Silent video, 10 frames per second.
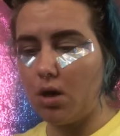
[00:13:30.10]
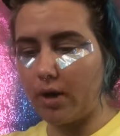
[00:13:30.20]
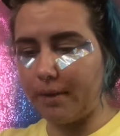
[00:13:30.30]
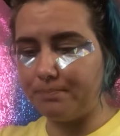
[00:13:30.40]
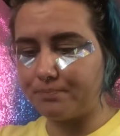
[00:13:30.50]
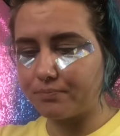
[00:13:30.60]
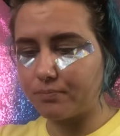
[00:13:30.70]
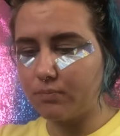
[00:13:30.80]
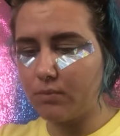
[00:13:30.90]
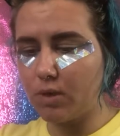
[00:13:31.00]
Okay,
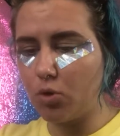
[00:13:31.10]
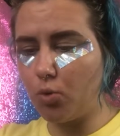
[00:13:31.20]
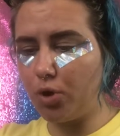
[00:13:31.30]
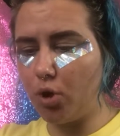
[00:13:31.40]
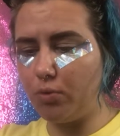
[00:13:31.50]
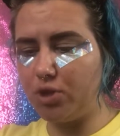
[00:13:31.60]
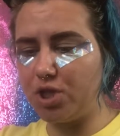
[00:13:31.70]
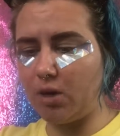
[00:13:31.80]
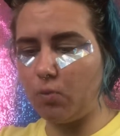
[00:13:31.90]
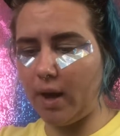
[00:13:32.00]
we're going to go with the
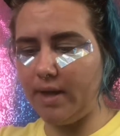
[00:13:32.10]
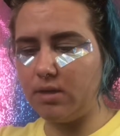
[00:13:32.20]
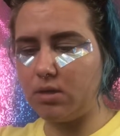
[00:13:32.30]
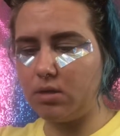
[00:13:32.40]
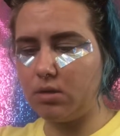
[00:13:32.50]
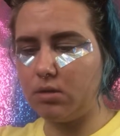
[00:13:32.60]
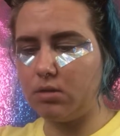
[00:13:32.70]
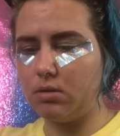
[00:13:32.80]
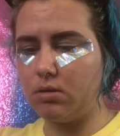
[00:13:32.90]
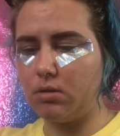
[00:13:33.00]
shade White
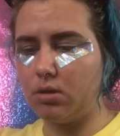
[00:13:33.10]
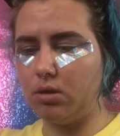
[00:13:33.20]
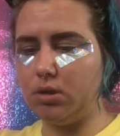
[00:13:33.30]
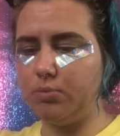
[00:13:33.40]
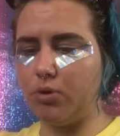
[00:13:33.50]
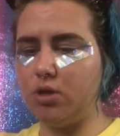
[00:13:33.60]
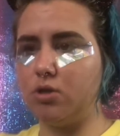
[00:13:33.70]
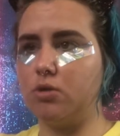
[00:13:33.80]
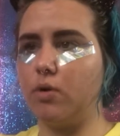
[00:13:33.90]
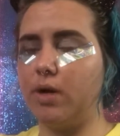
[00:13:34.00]
on this brush.
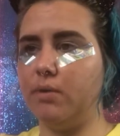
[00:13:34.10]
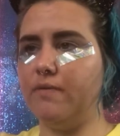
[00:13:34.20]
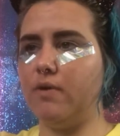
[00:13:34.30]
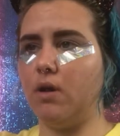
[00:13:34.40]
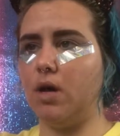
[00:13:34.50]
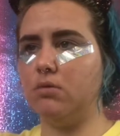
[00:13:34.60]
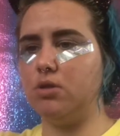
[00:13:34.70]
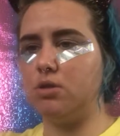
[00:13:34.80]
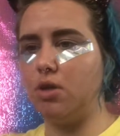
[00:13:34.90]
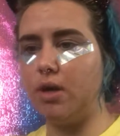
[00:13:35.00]
There's quite a bit of fallout,
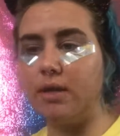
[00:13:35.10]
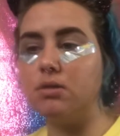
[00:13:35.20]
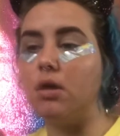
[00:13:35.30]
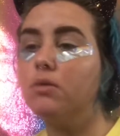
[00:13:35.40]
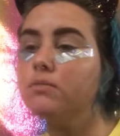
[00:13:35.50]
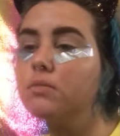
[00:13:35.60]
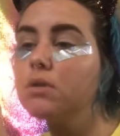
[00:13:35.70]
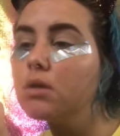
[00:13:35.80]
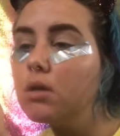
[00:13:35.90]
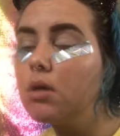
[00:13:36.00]
just so you guys know.
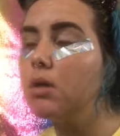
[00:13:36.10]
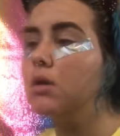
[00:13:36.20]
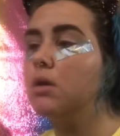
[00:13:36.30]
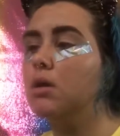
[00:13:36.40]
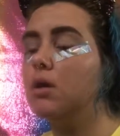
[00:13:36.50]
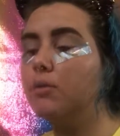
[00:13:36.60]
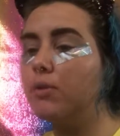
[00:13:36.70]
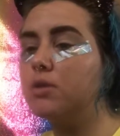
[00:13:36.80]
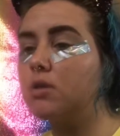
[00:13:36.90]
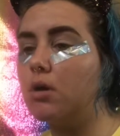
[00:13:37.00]
And we're
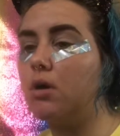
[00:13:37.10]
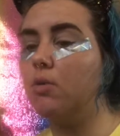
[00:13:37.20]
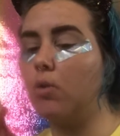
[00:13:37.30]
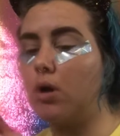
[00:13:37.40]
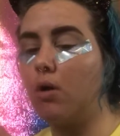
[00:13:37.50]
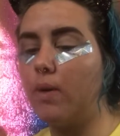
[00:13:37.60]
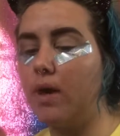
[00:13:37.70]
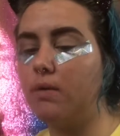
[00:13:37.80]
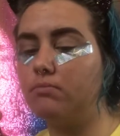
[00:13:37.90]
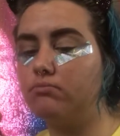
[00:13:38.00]
going to start and work our way
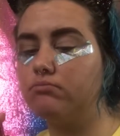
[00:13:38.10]
in.